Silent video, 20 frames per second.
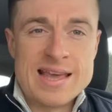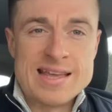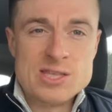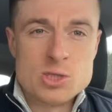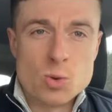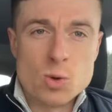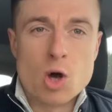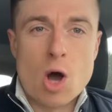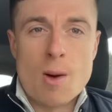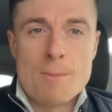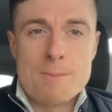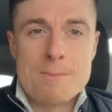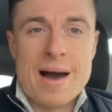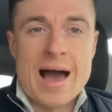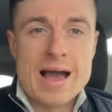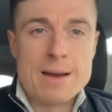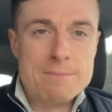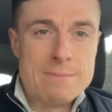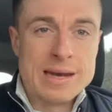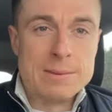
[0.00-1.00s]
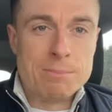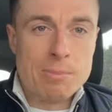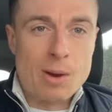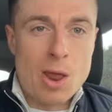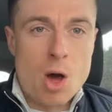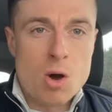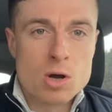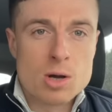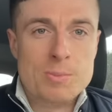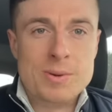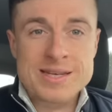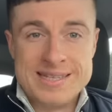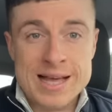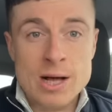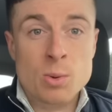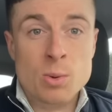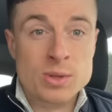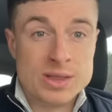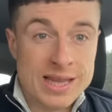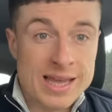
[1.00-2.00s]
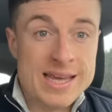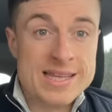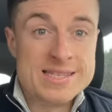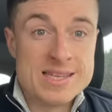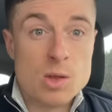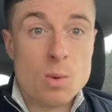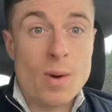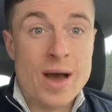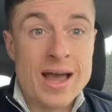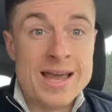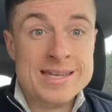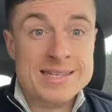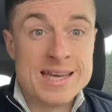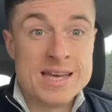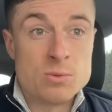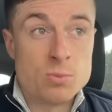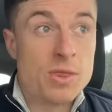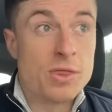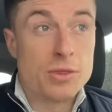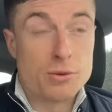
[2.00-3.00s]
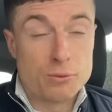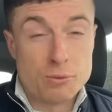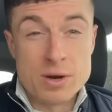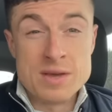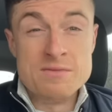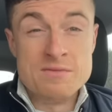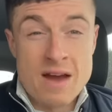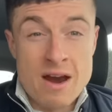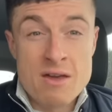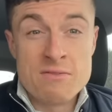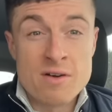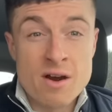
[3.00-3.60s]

into a compact mid-block but deal with Leeds in the way he did with three very,